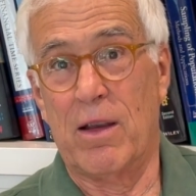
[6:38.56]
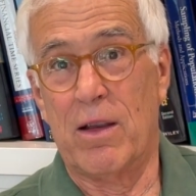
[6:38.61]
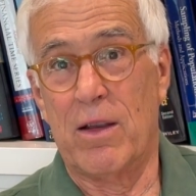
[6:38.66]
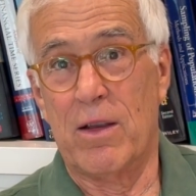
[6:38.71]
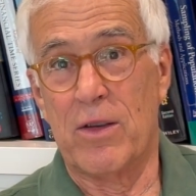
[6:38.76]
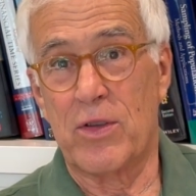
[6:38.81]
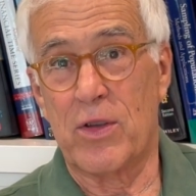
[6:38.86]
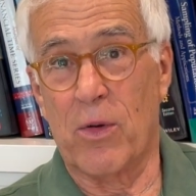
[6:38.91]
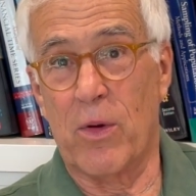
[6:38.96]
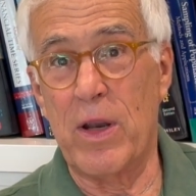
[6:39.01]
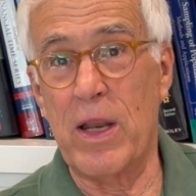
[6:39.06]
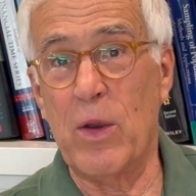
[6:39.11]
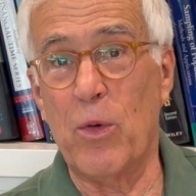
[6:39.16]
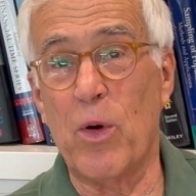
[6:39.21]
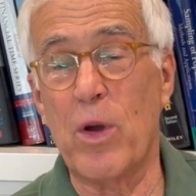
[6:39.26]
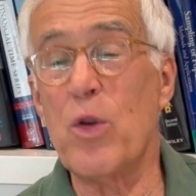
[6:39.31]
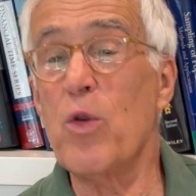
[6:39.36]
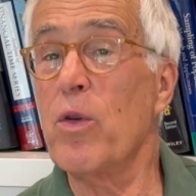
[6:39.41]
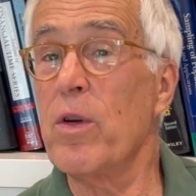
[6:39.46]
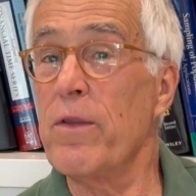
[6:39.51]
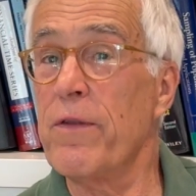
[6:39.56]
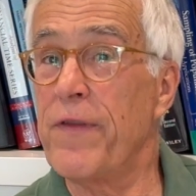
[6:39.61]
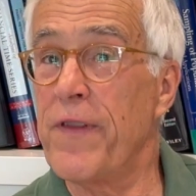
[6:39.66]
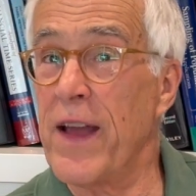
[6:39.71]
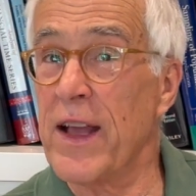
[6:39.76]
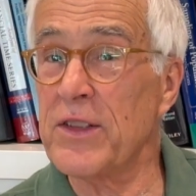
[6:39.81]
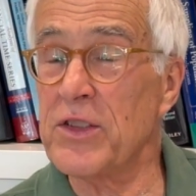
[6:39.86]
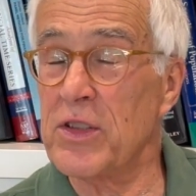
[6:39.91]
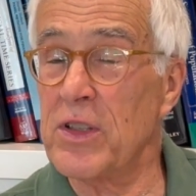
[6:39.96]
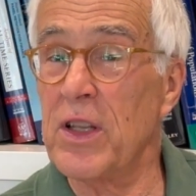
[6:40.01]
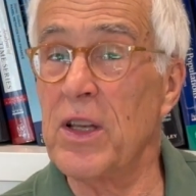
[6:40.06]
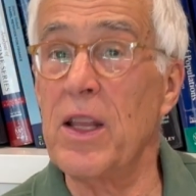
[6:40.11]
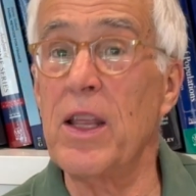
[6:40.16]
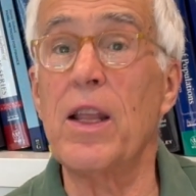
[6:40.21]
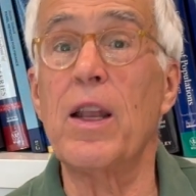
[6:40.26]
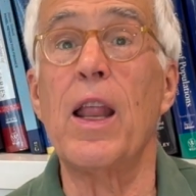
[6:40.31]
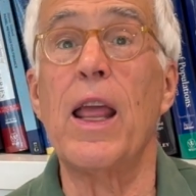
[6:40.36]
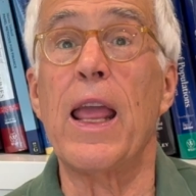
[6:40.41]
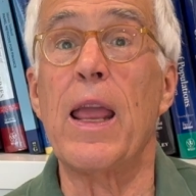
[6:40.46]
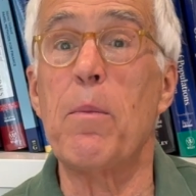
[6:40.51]
So anyone who invested
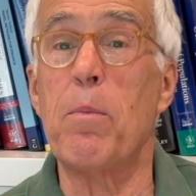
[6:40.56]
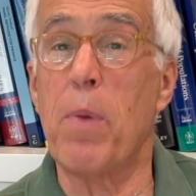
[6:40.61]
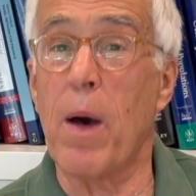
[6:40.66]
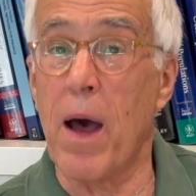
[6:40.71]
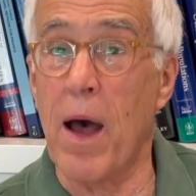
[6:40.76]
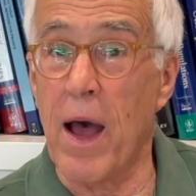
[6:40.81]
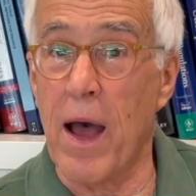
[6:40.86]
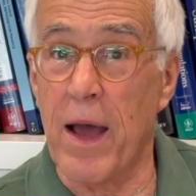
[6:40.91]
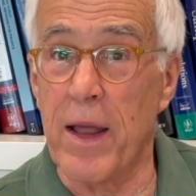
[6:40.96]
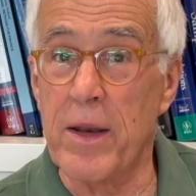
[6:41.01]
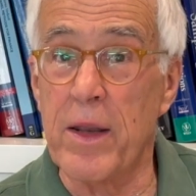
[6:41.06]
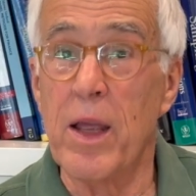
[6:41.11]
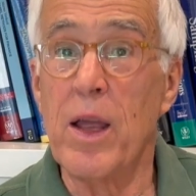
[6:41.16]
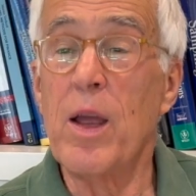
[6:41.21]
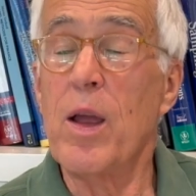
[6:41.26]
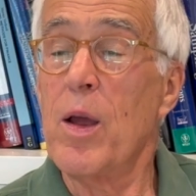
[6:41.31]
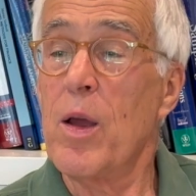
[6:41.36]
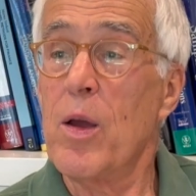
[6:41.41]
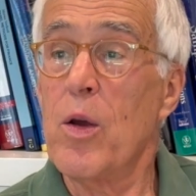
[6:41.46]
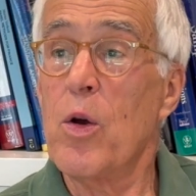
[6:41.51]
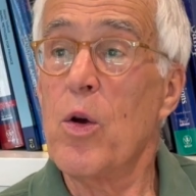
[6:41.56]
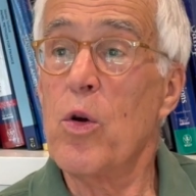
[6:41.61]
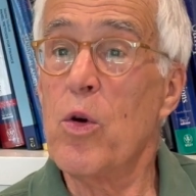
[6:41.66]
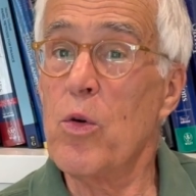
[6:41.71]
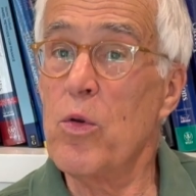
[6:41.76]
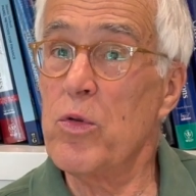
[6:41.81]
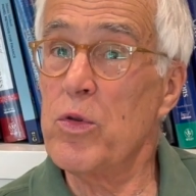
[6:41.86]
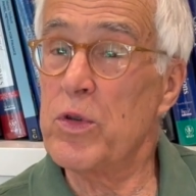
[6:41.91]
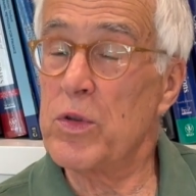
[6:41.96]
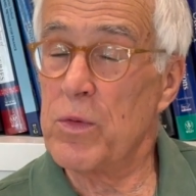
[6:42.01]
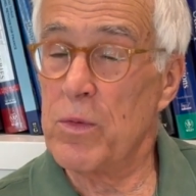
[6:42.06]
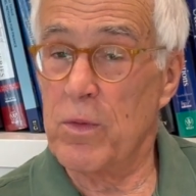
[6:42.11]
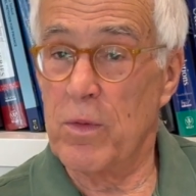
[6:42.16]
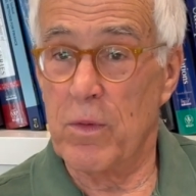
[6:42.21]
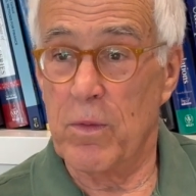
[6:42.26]
in a bond whose